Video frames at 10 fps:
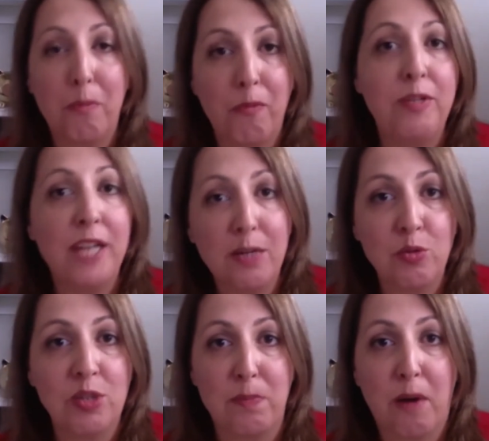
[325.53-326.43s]
downward
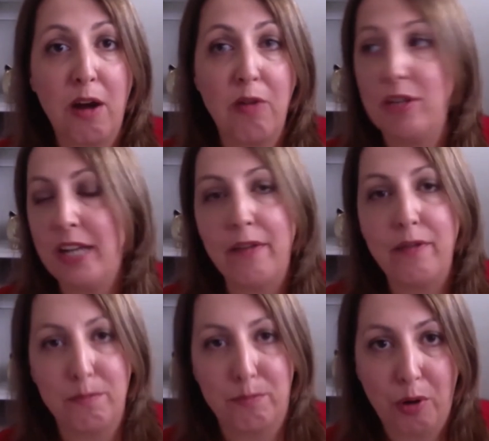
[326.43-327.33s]
spiral and
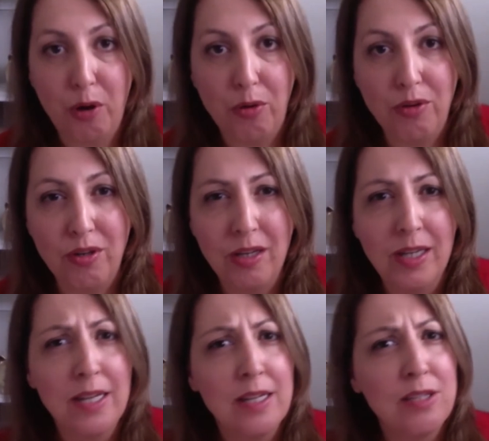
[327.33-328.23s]
even broke
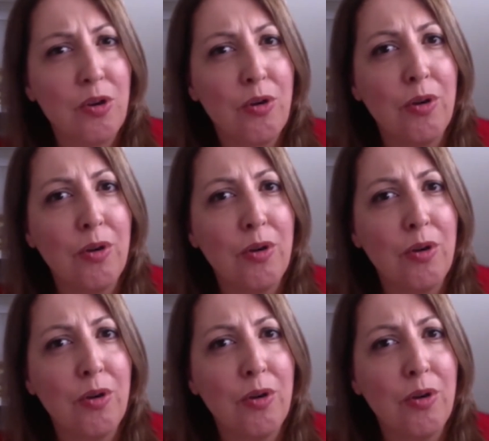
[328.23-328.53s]
so